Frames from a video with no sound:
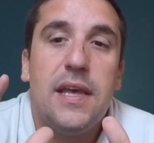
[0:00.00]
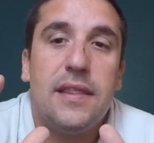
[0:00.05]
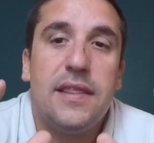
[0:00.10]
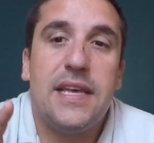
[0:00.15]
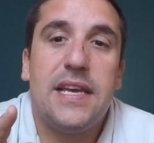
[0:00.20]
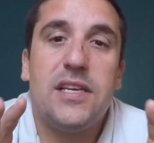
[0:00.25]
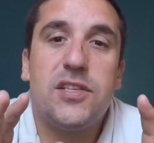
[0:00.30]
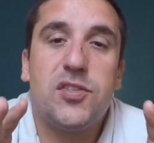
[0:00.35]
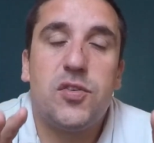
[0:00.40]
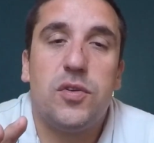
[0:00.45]

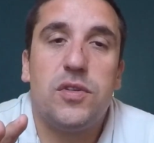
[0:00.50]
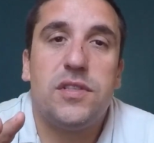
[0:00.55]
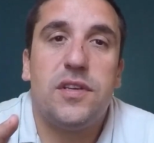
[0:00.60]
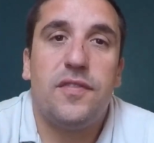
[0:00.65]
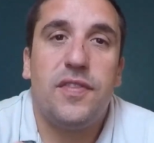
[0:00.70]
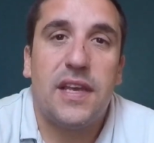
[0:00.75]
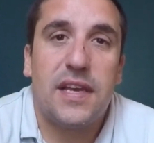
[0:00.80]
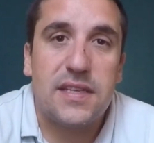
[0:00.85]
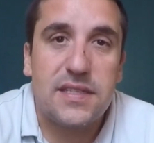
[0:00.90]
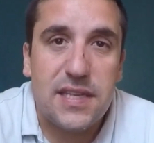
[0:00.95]
These sorts
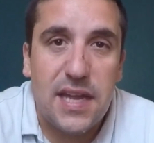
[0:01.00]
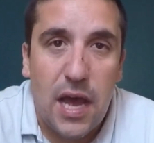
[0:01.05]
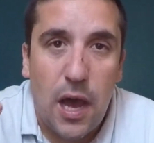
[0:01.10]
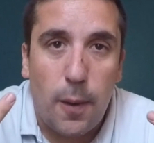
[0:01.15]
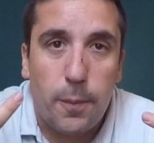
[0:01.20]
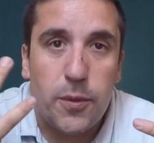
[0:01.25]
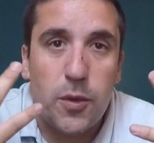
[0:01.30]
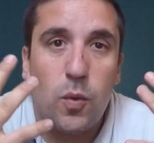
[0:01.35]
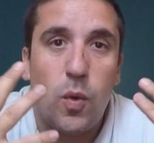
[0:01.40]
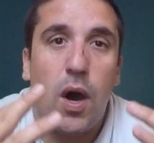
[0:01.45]
of things to
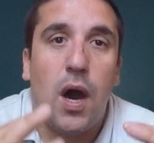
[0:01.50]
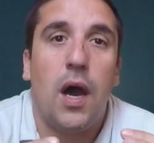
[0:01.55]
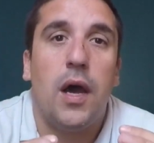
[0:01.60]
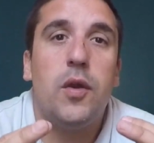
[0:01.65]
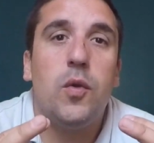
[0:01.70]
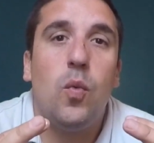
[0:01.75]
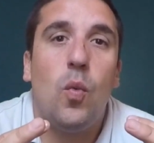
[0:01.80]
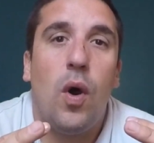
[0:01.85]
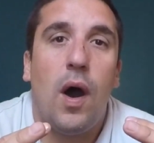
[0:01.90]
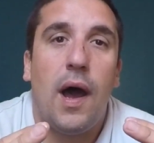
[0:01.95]
help you
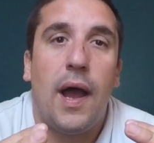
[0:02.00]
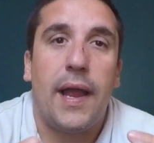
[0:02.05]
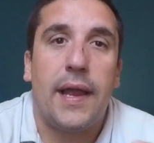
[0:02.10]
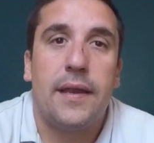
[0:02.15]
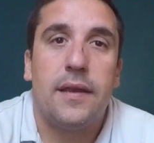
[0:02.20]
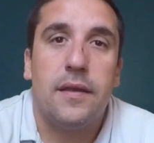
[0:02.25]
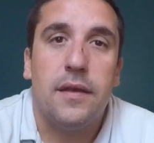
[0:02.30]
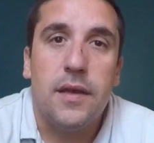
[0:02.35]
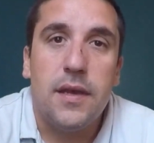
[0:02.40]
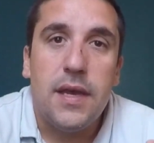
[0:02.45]

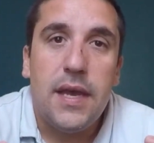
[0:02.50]
unwind